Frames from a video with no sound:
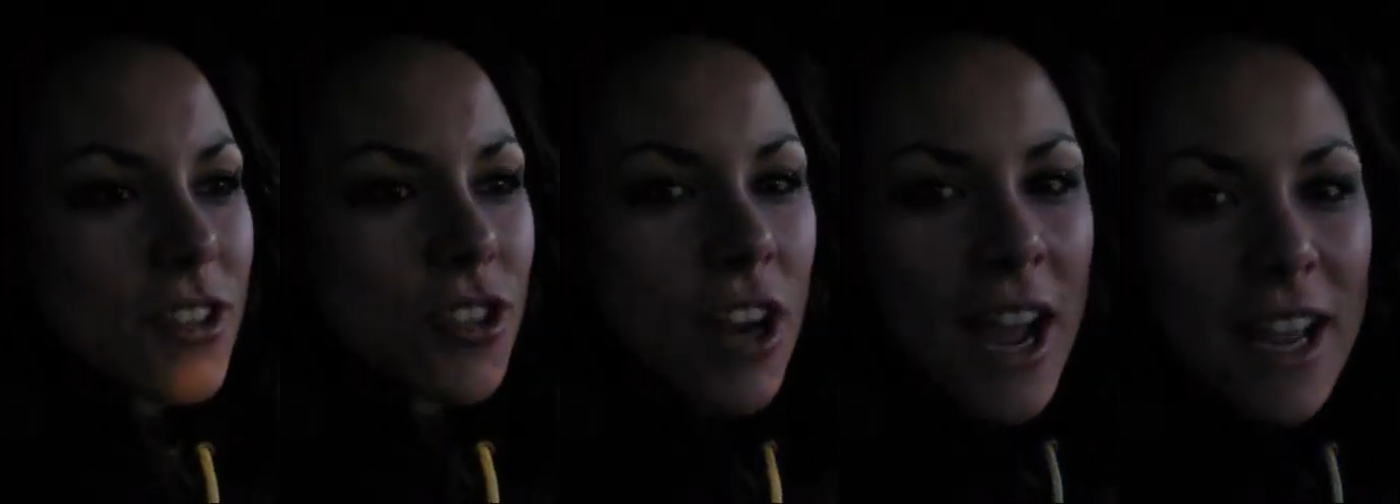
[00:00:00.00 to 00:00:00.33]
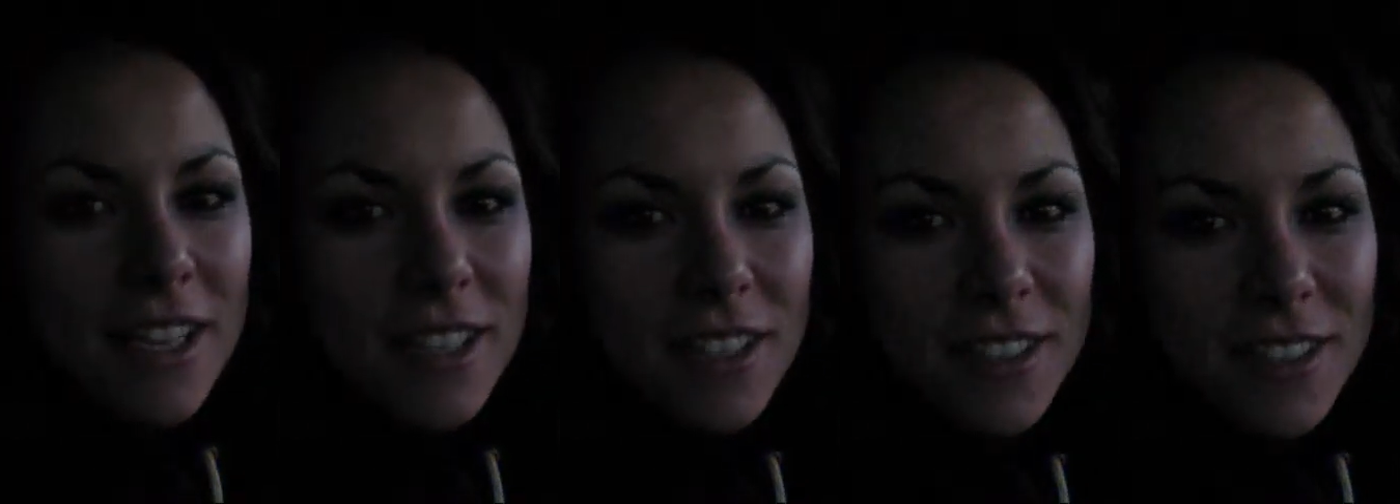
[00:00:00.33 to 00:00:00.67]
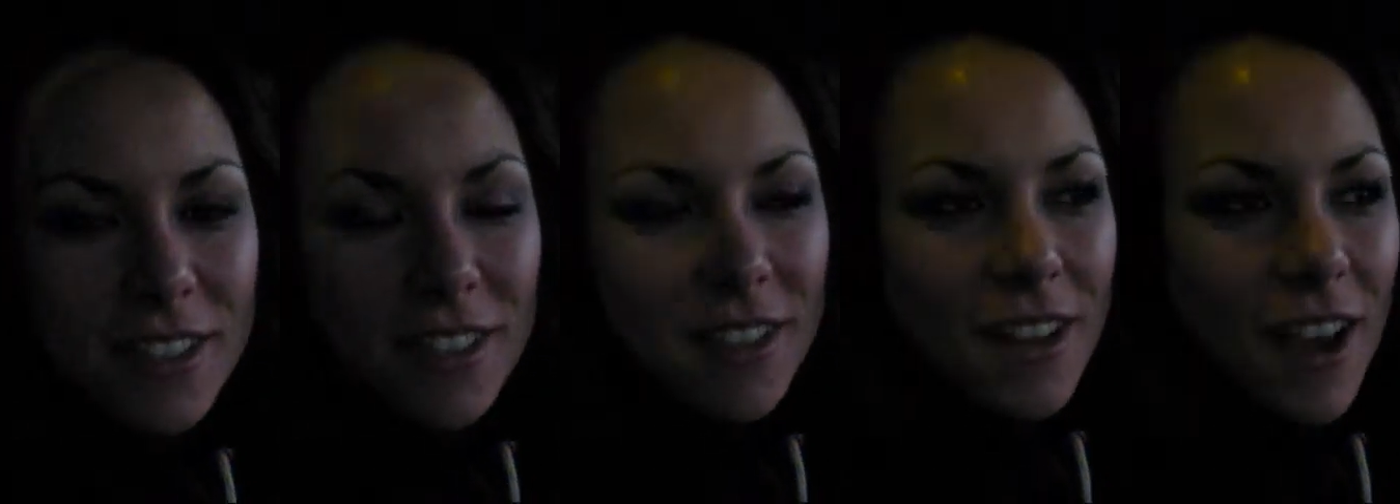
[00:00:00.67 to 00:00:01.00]
Drat.
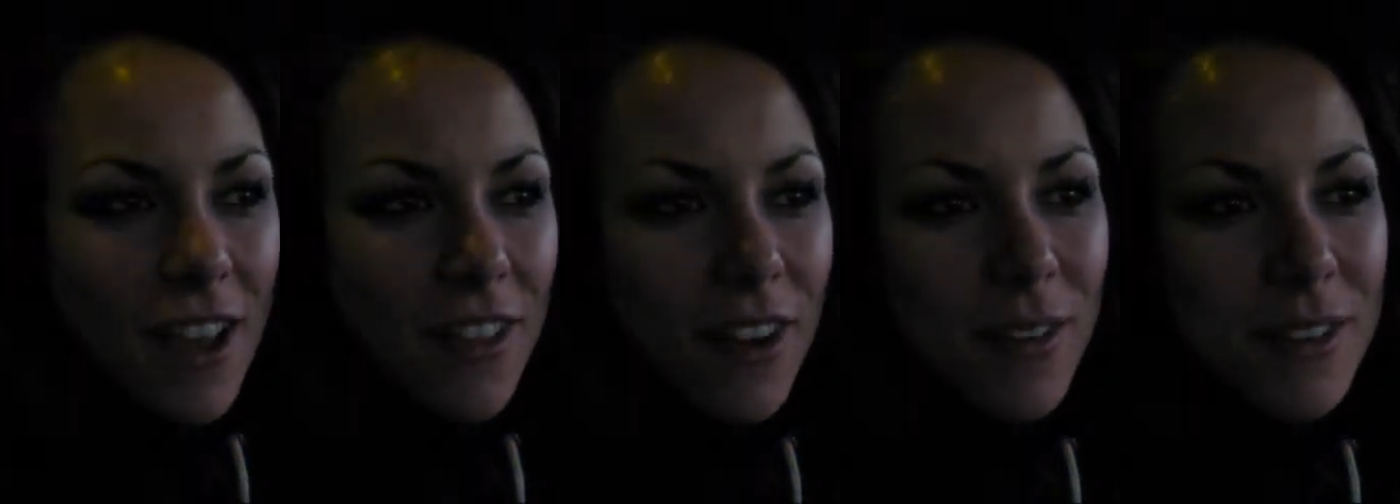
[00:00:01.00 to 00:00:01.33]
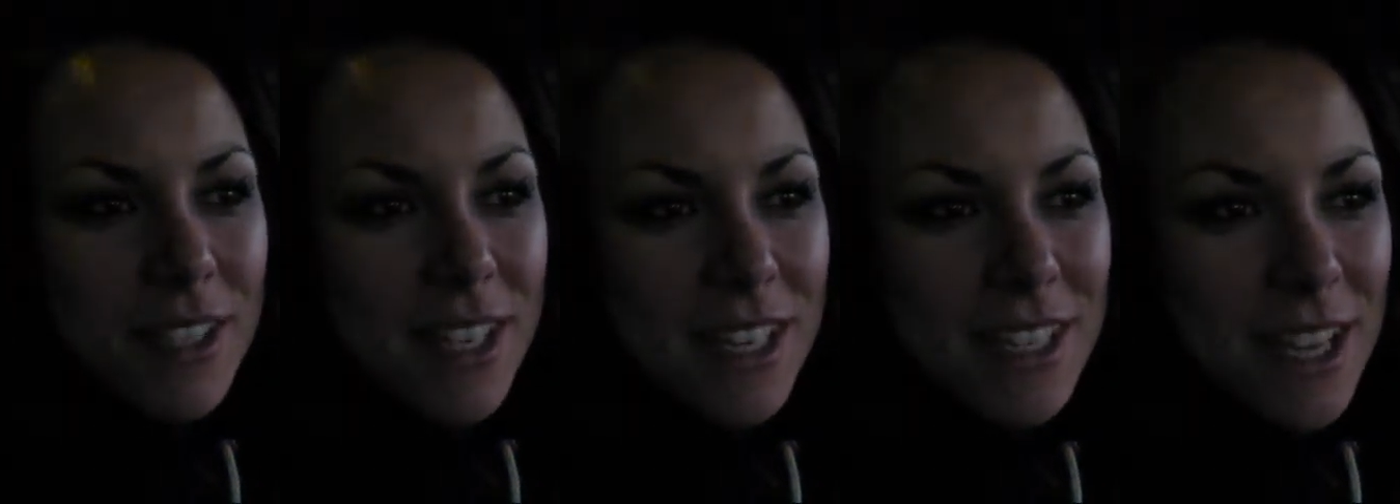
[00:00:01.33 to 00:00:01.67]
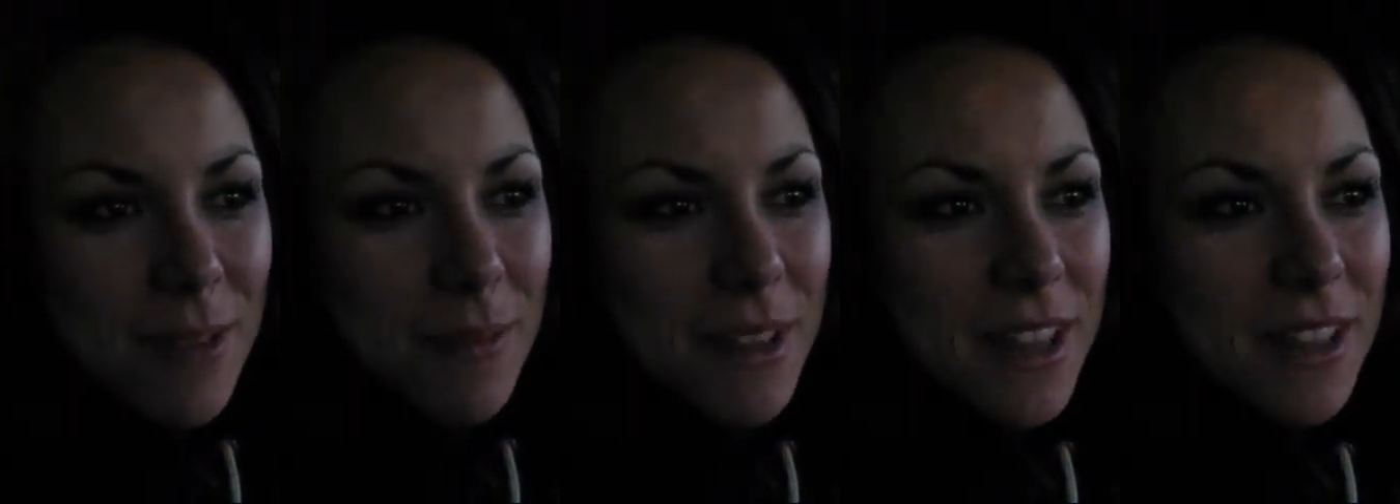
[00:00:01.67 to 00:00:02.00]
I thought it was going to
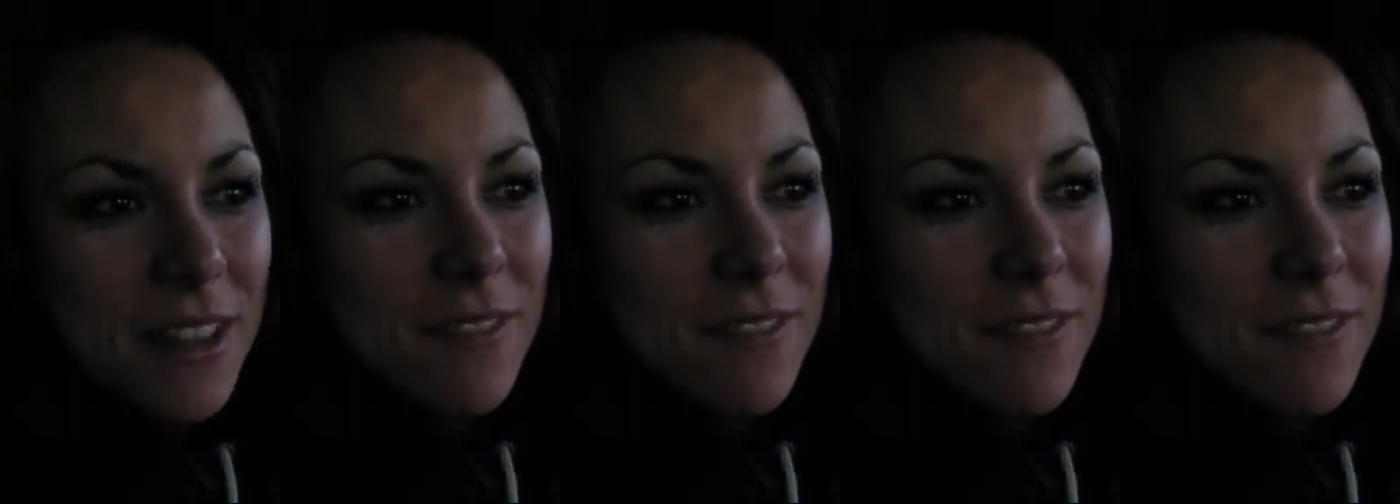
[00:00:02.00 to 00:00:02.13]
take me